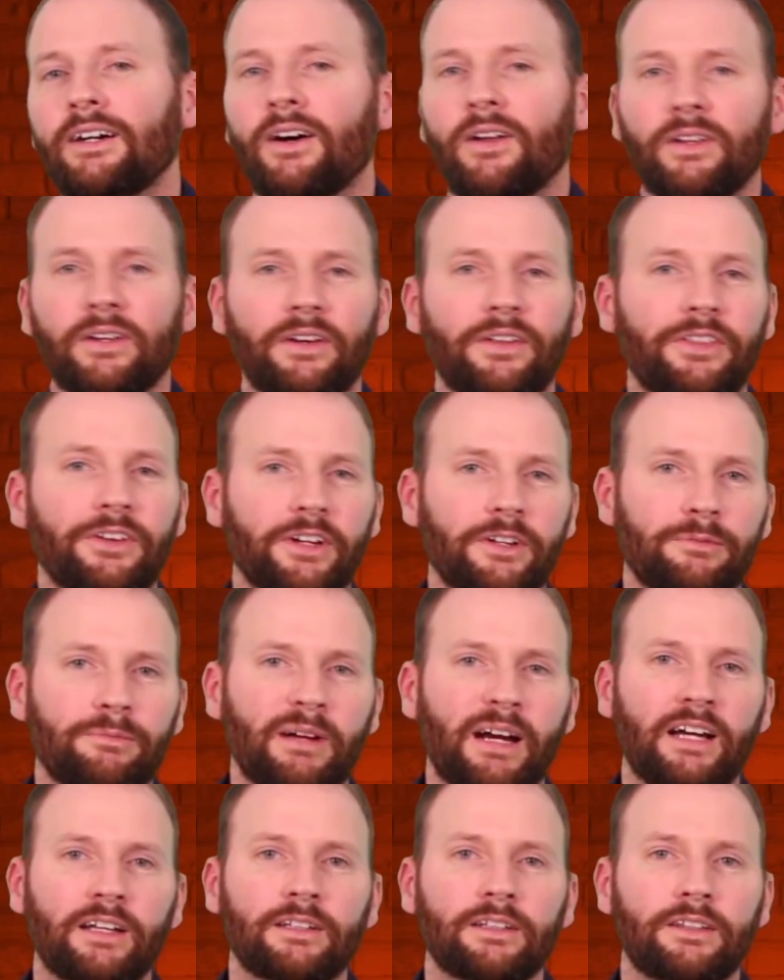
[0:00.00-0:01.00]
Only on
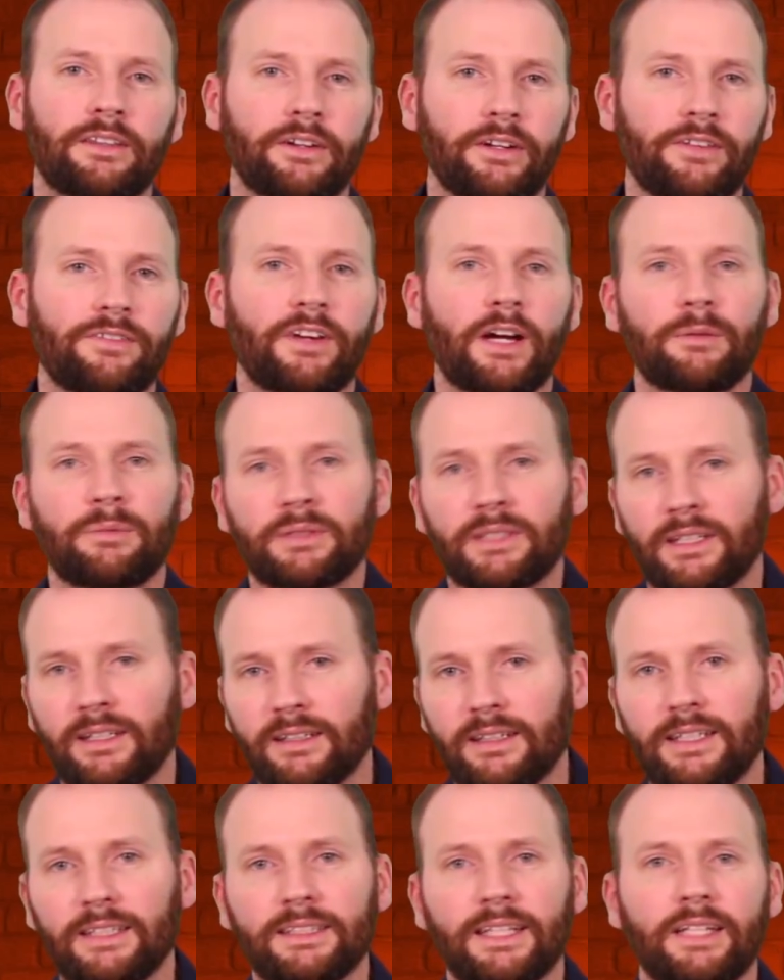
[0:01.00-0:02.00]
35%
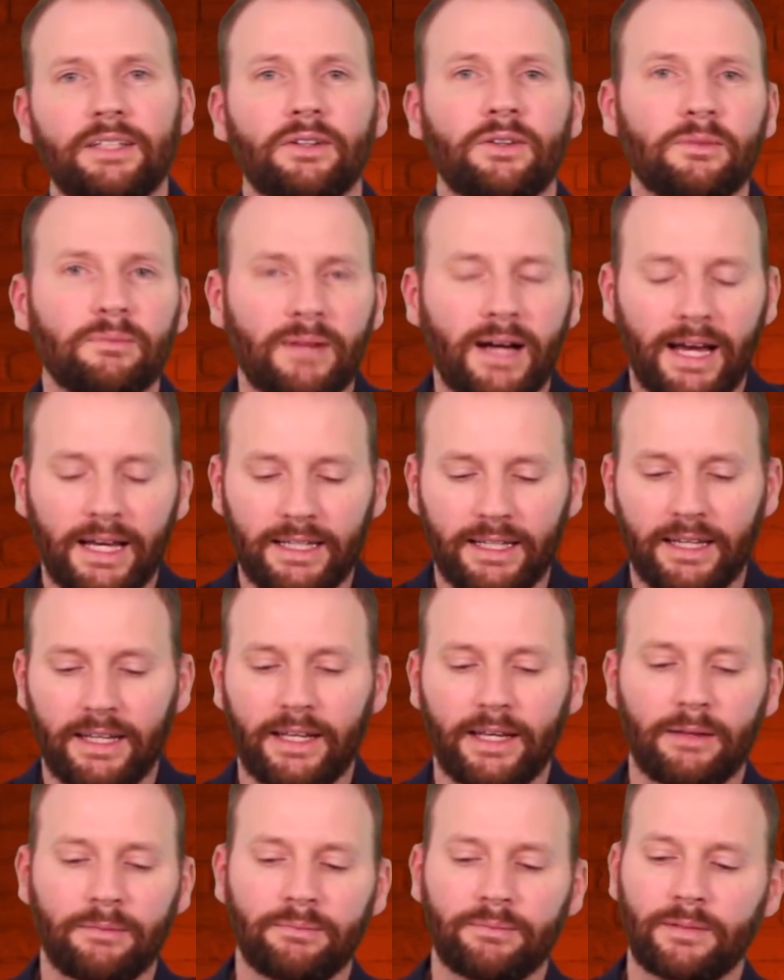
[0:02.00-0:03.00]
of leagues, I don't mind
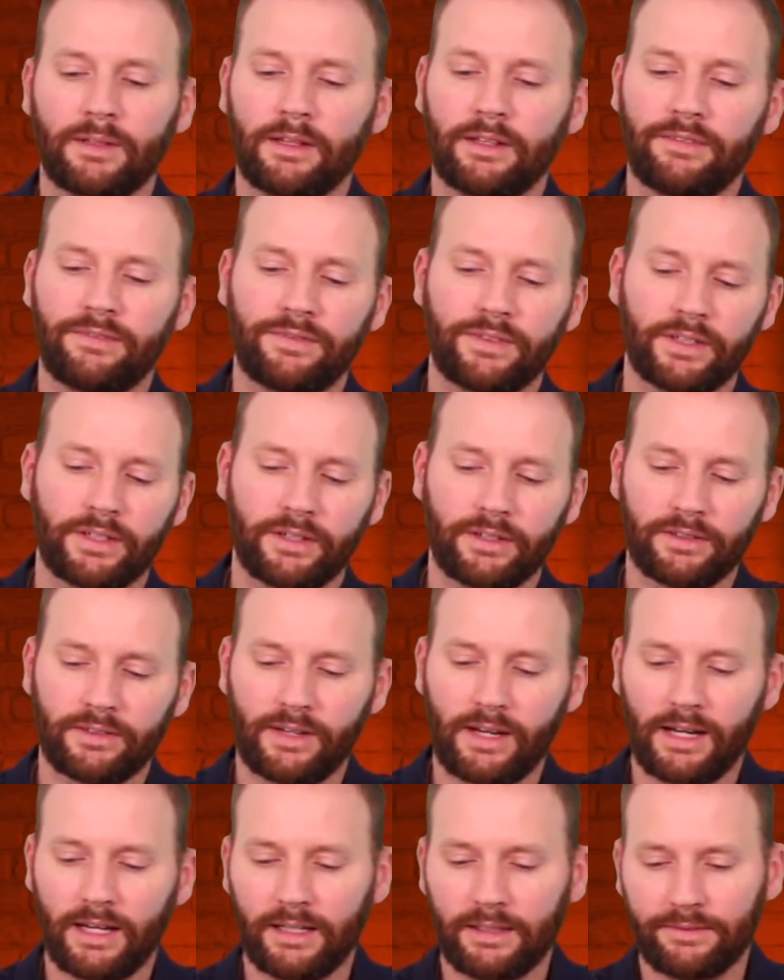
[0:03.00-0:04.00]
him if
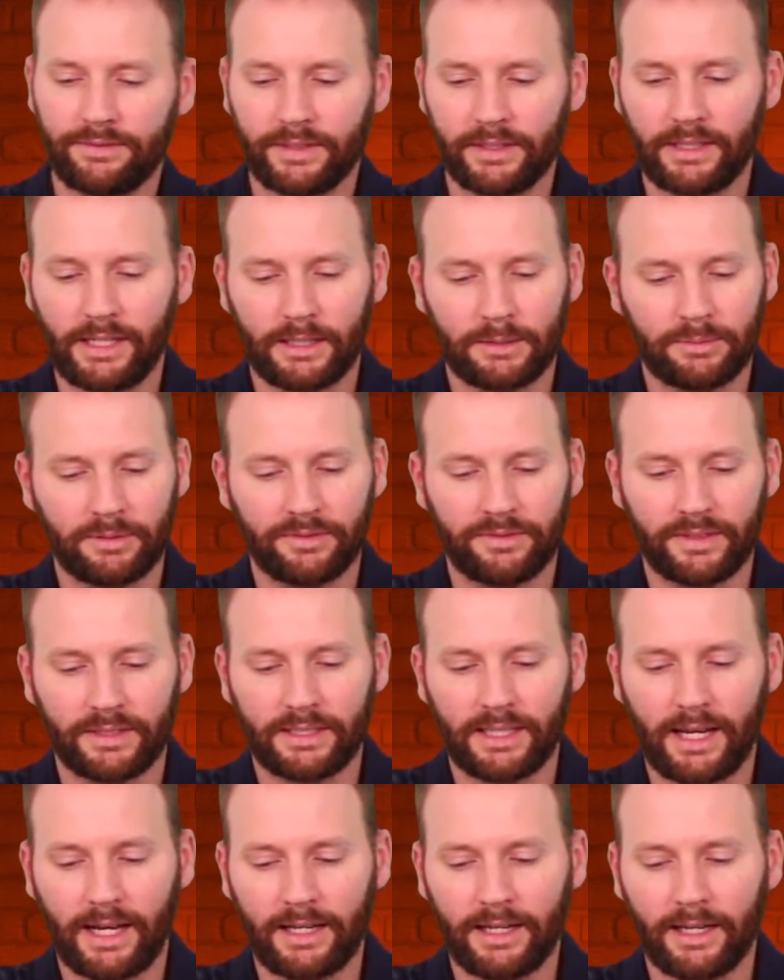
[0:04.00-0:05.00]
you're desperate for a
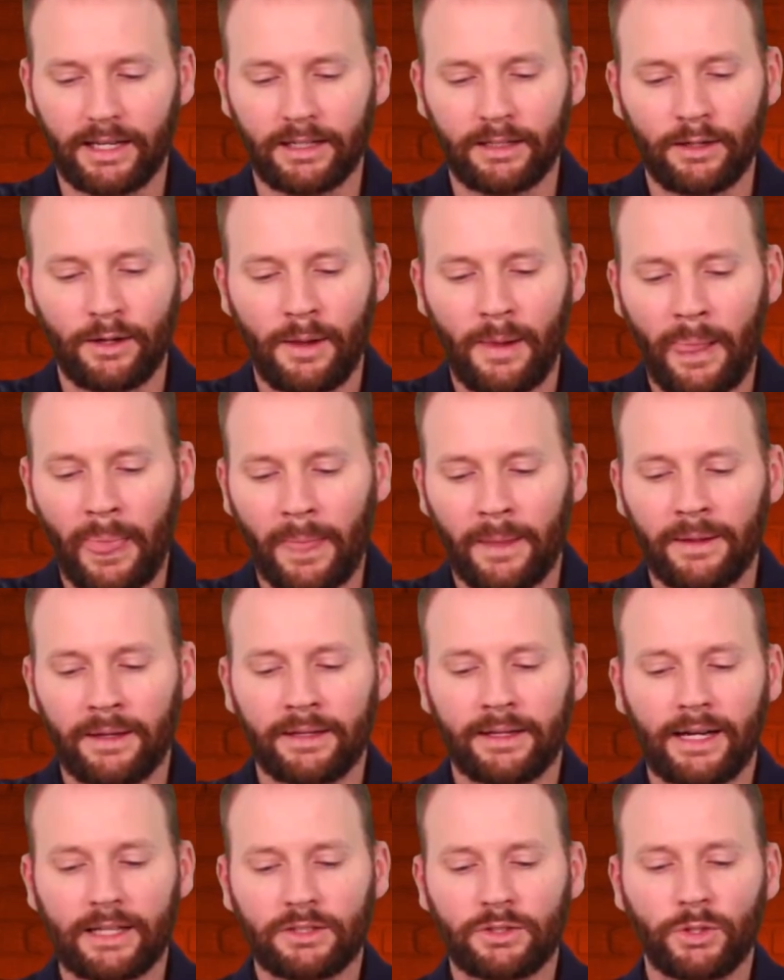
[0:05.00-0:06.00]
tight end.
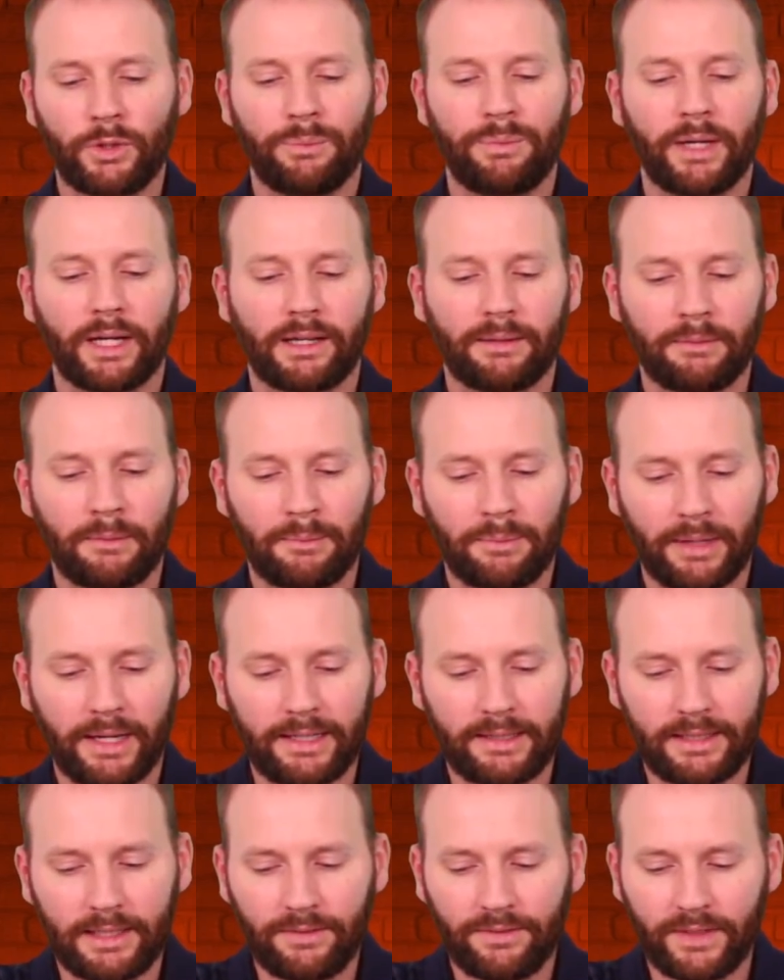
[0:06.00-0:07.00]
Got two pick up and
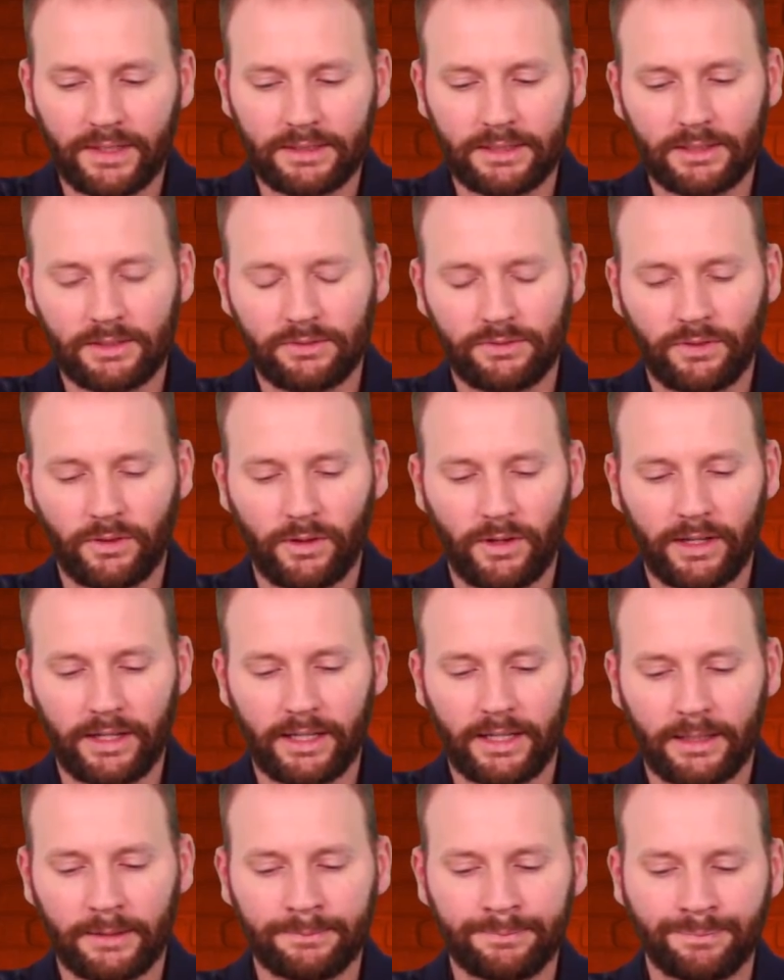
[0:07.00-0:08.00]
play defenses for
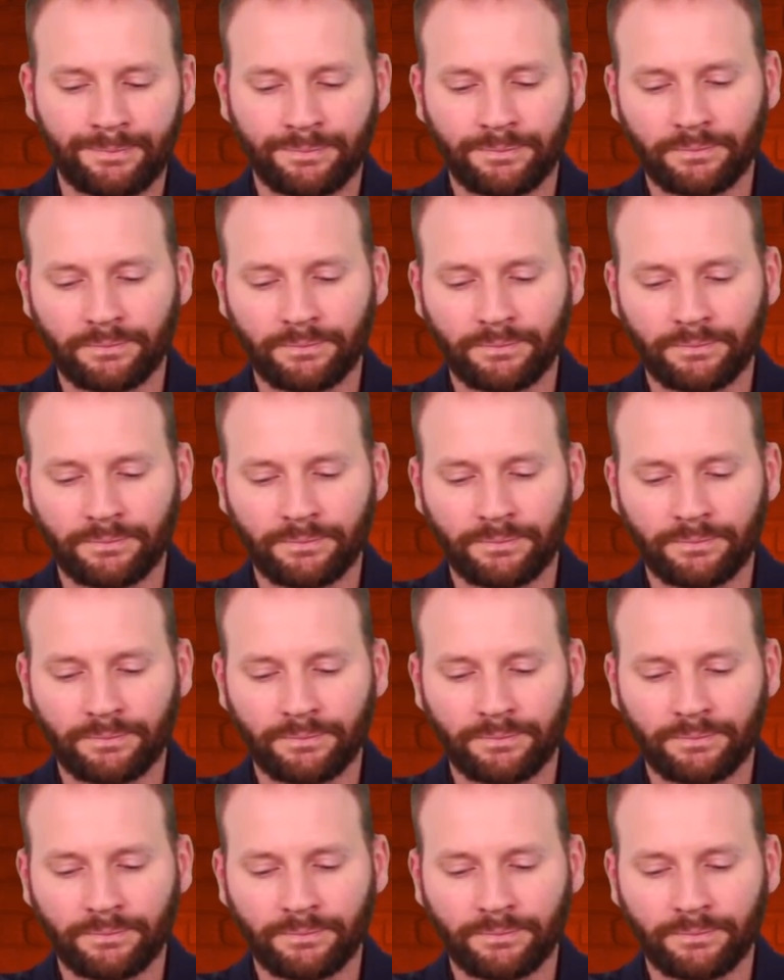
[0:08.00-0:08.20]
you.